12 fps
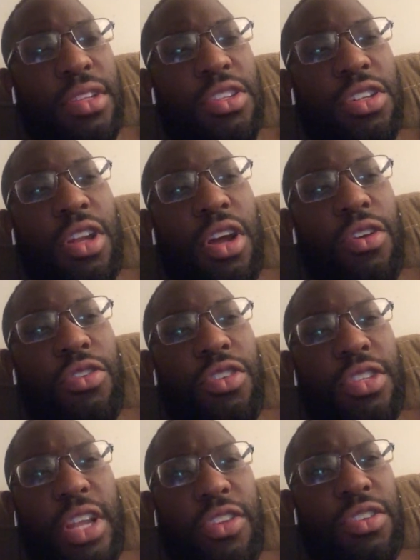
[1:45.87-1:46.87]
She
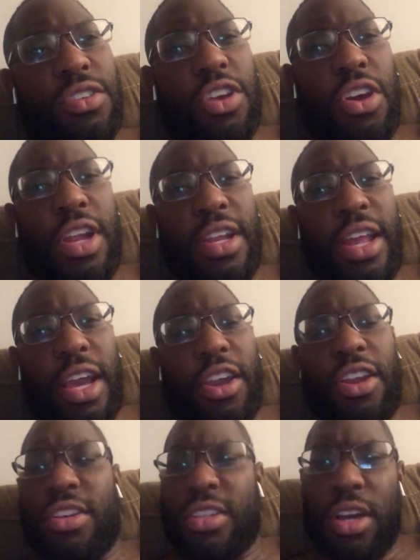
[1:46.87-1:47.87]
said she was starting at Decker,
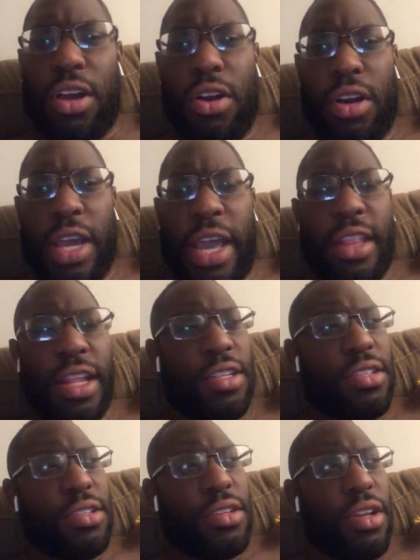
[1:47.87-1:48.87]
and I was like, oh, okay,
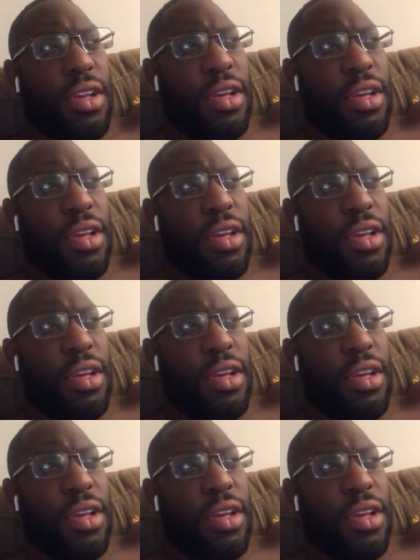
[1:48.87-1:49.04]
that's.